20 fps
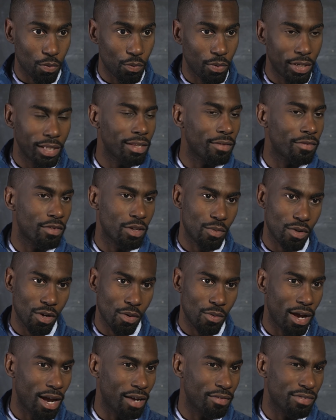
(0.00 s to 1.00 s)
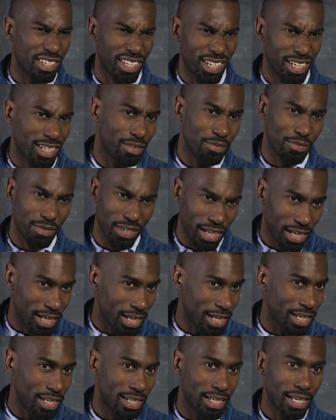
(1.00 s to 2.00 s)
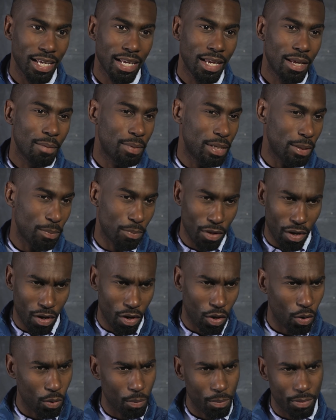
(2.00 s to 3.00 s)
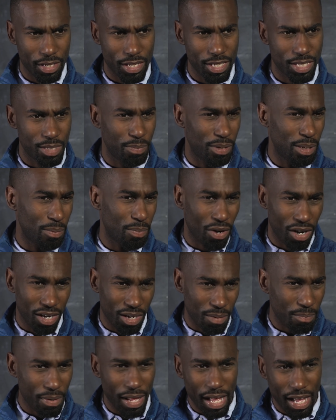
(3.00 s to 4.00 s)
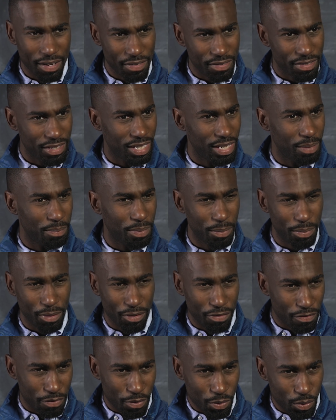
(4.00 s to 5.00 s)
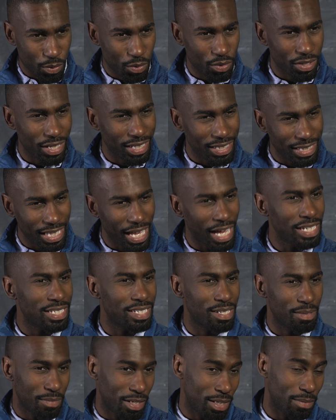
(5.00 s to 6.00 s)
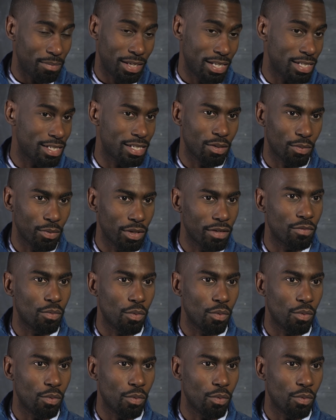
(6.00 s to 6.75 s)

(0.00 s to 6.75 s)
when we live in a world where every kid can read, people aren't homeless, people aren't in poverty, people have food, like that to me means that we've